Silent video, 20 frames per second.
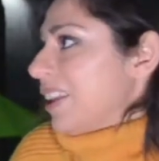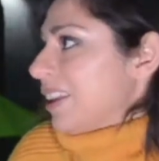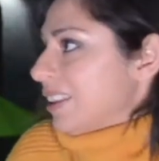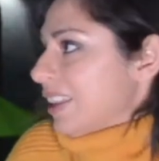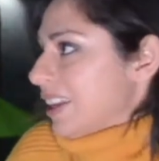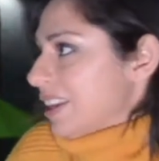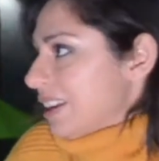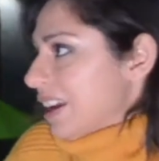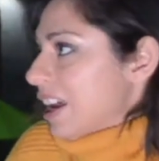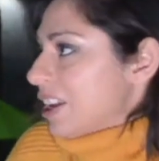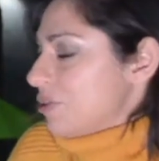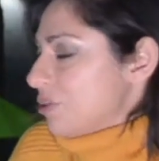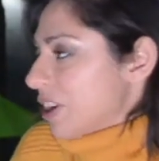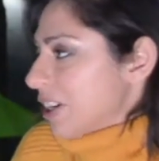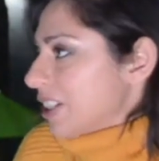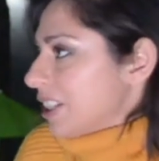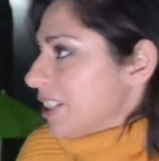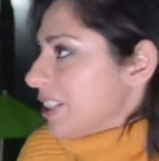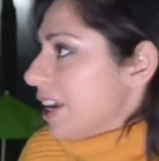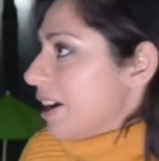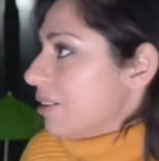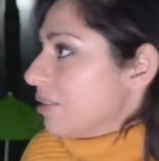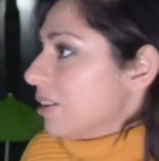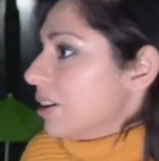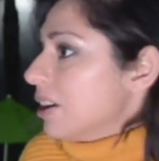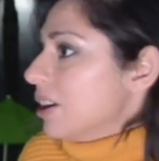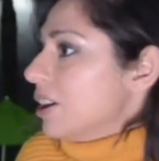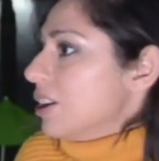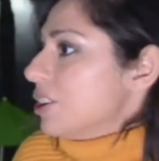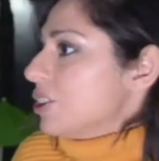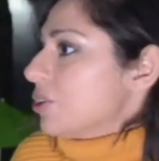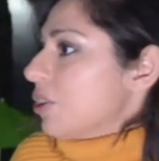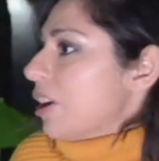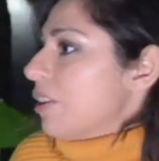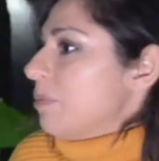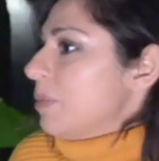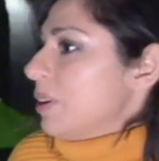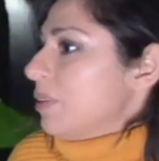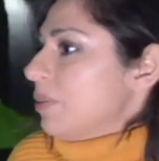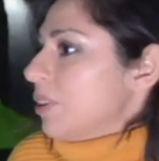They contract us out. So
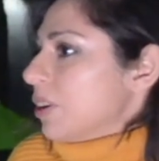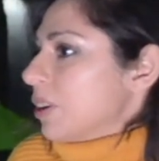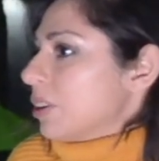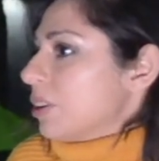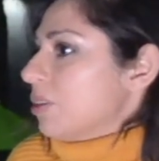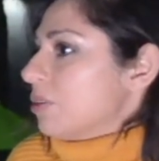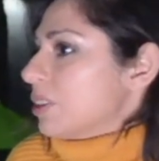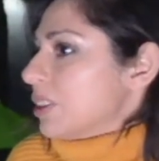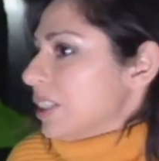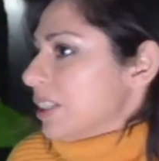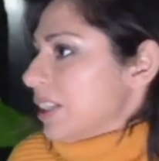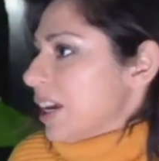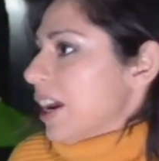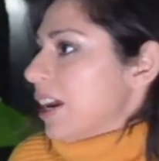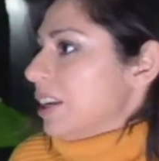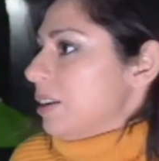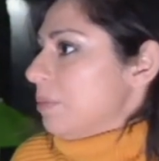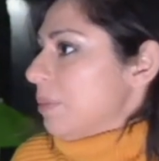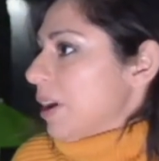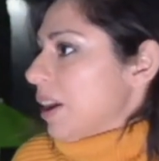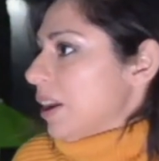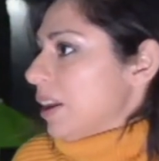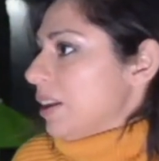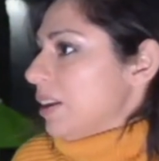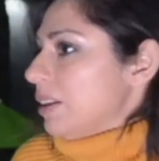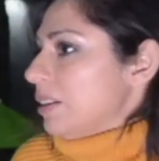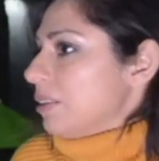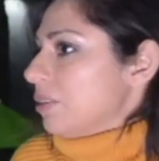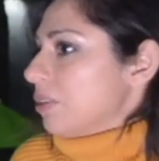I've been very closely tied in my